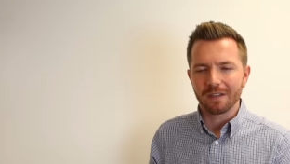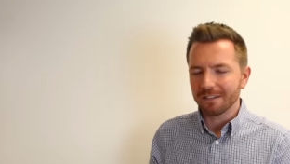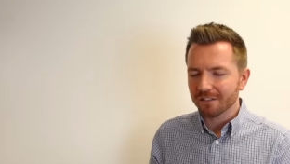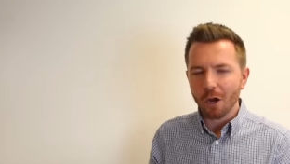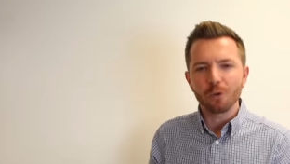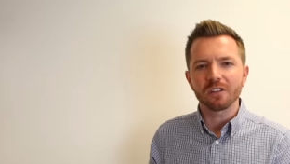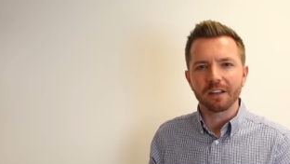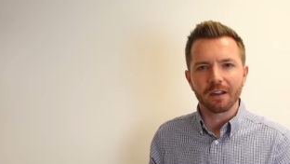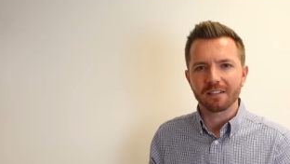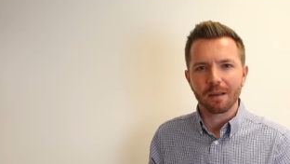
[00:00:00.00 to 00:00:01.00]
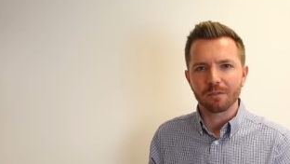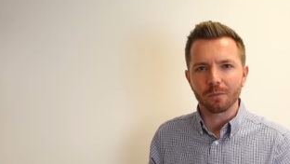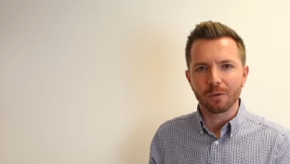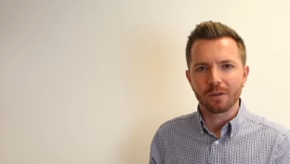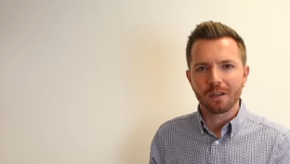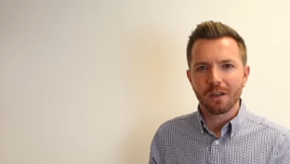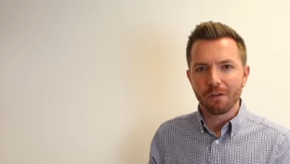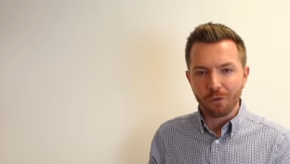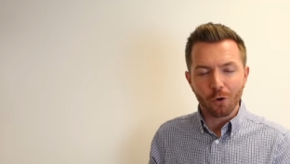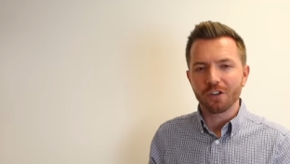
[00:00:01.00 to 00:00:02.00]
It's totally unacceptable.
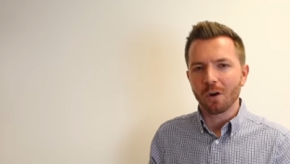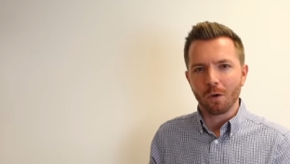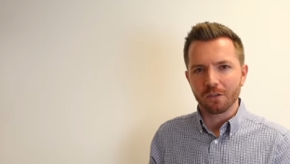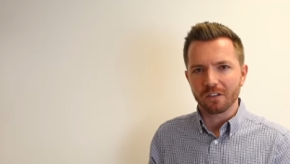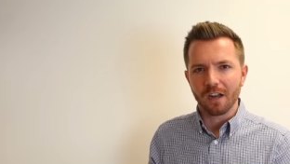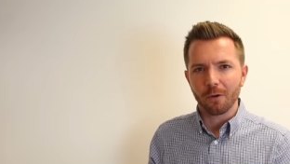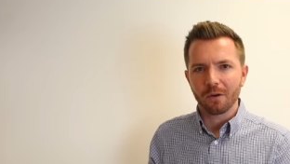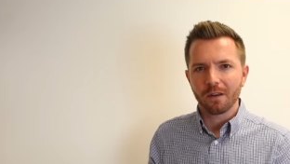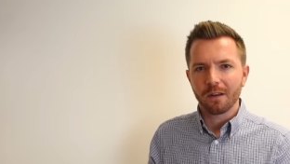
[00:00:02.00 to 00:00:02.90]
Ford don't want to know,